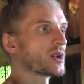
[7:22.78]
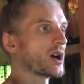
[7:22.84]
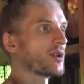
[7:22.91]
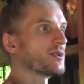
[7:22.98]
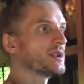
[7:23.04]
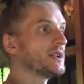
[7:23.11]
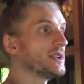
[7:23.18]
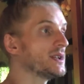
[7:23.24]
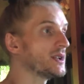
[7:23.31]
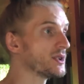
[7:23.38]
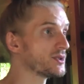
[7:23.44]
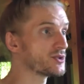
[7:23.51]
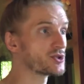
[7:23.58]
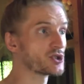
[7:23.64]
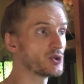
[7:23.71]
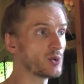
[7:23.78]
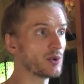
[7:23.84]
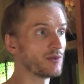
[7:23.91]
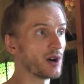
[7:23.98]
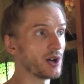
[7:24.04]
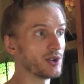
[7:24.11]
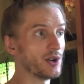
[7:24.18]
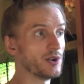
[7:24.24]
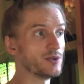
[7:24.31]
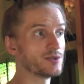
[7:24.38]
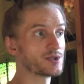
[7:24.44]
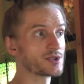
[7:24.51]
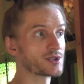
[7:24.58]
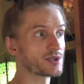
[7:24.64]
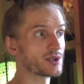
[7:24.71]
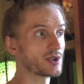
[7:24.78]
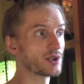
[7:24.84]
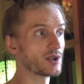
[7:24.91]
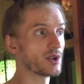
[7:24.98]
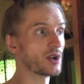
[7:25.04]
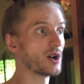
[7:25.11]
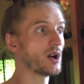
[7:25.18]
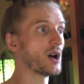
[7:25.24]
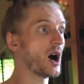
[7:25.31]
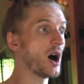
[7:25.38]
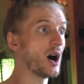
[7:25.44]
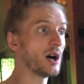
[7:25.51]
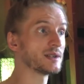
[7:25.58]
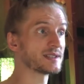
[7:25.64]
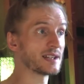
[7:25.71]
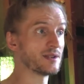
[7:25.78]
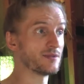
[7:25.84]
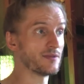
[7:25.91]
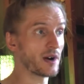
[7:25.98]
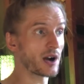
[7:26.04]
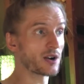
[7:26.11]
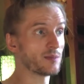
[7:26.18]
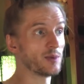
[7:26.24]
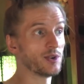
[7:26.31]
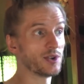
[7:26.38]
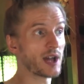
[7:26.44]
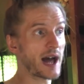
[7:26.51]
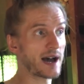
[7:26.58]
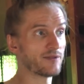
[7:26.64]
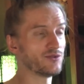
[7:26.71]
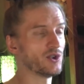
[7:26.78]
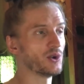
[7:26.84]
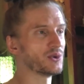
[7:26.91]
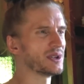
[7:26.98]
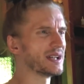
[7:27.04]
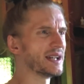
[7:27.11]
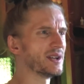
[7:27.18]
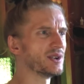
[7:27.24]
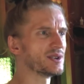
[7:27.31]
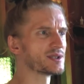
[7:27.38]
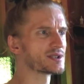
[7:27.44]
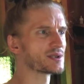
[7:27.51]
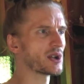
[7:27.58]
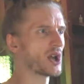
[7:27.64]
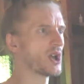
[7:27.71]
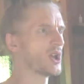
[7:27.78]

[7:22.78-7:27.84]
Currently, 2 of our nodes, art and environment, have node leaders.